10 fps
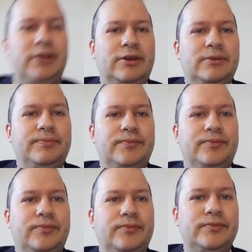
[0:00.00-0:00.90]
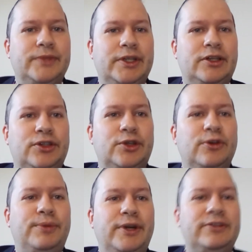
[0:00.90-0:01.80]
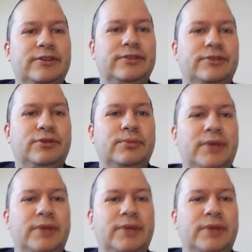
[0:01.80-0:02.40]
they are showing presence to